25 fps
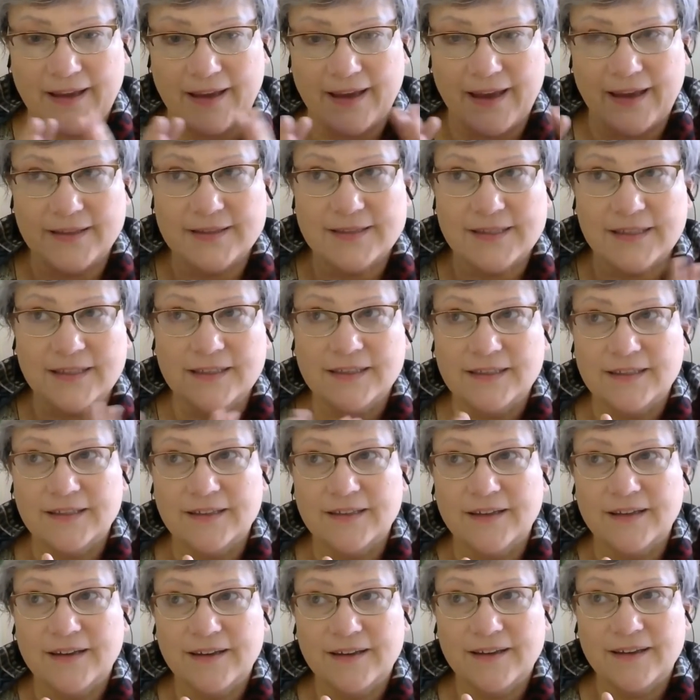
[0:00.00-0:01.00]
as
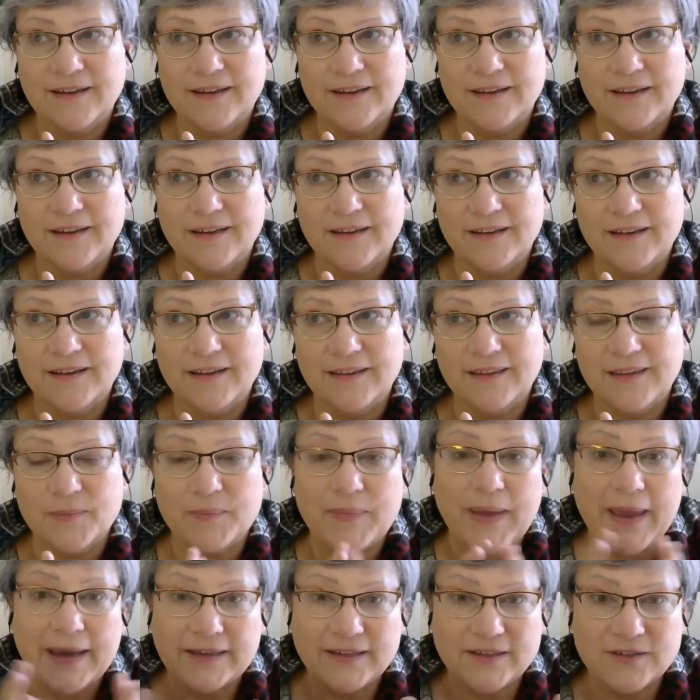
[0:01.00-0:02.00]
in the
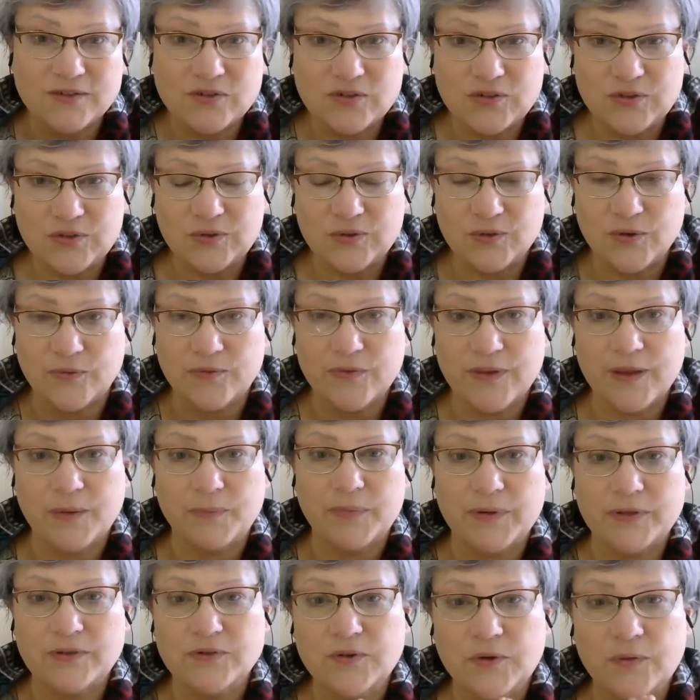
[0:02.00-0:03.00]
magnitude of them,
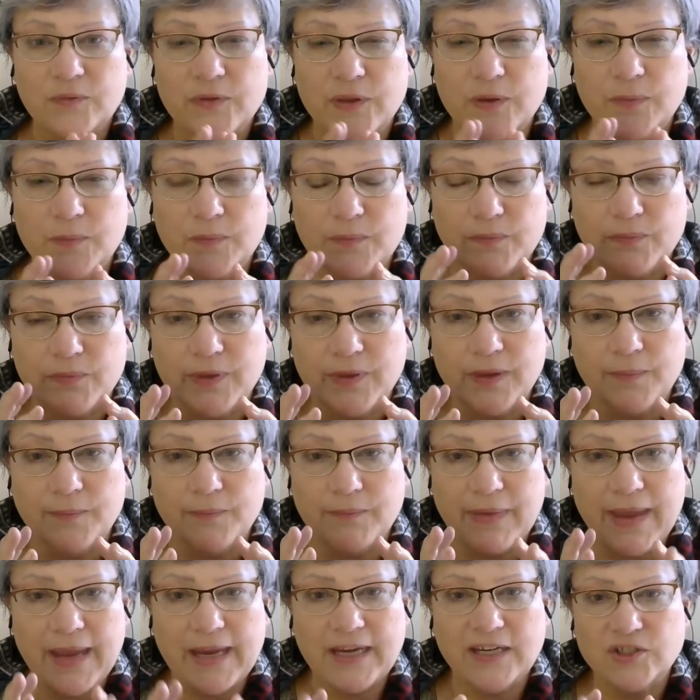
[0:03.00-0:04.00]
but two of the
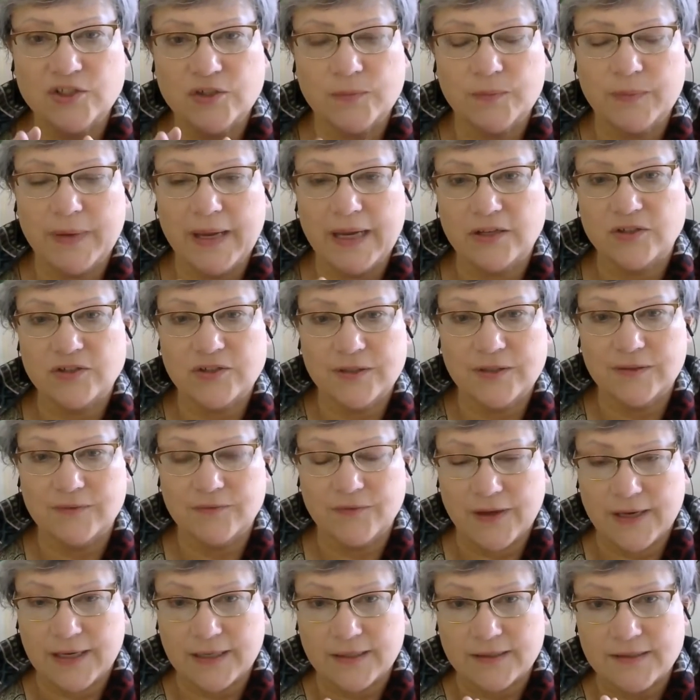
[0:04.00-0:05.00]
major
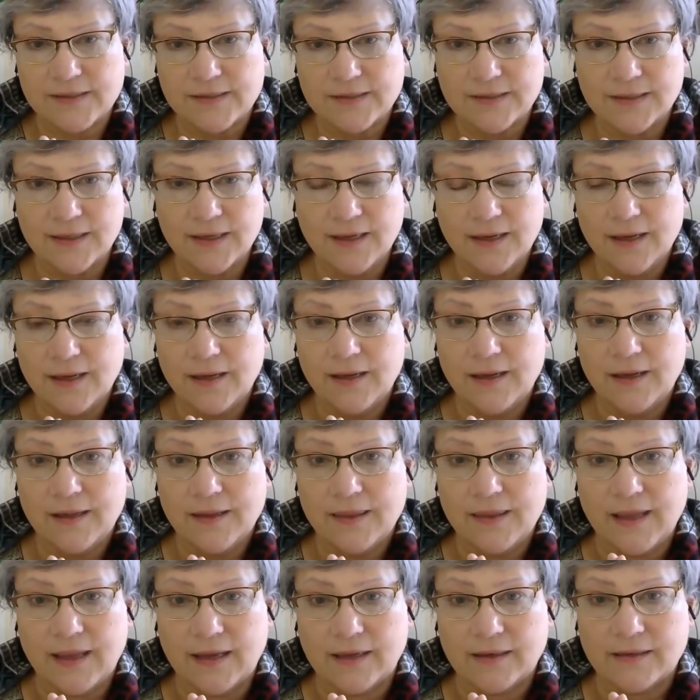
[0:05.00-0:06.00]
events
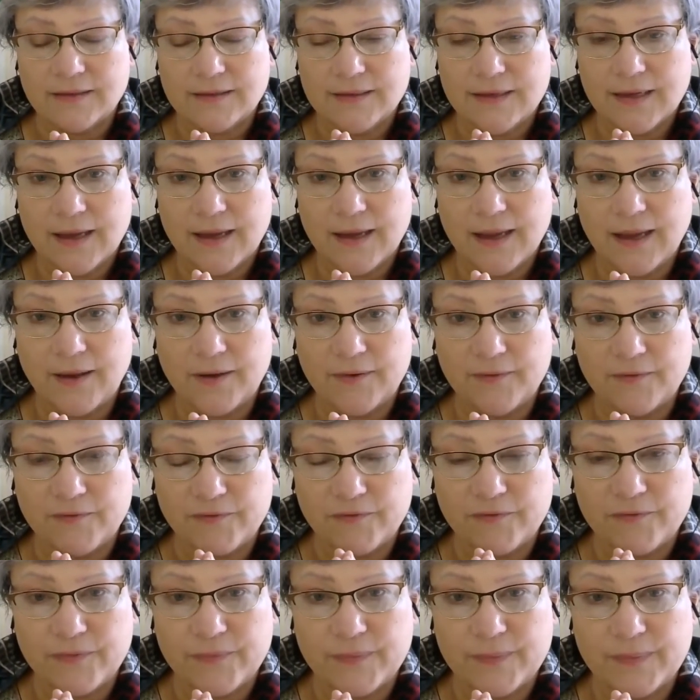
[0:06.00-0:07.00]
that
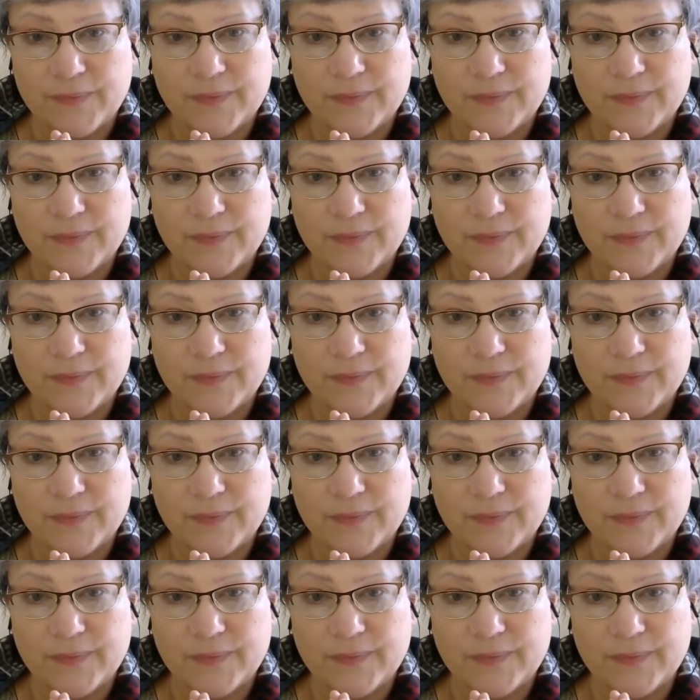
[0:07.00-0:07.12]
have